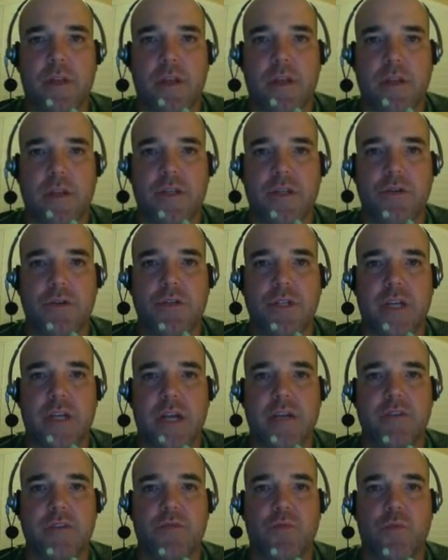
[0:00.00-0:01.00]
I showed you
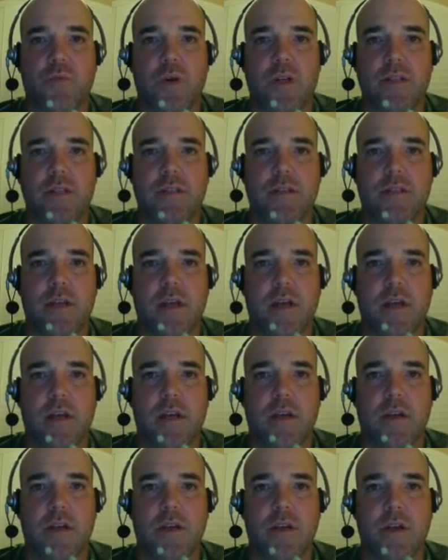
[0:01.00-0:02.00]
guys what
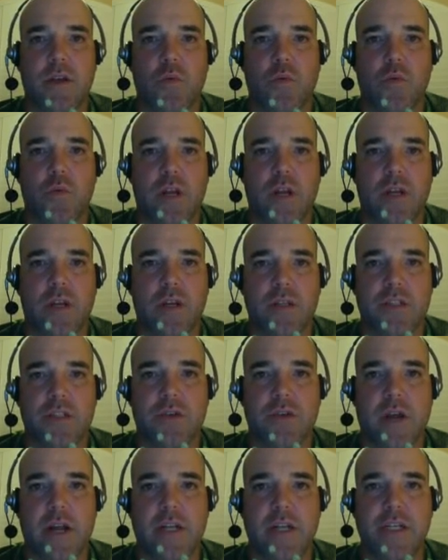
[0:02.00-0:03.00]
what a good
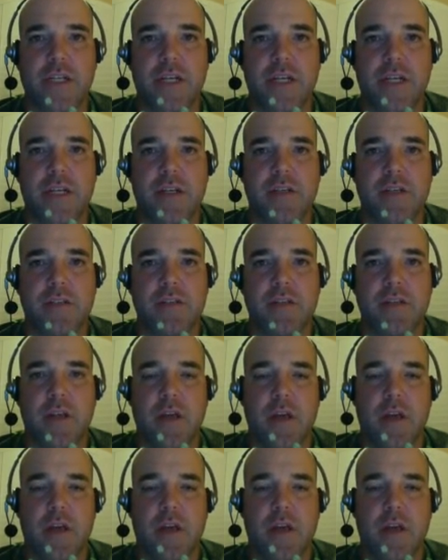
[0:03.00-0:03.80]
strategy is,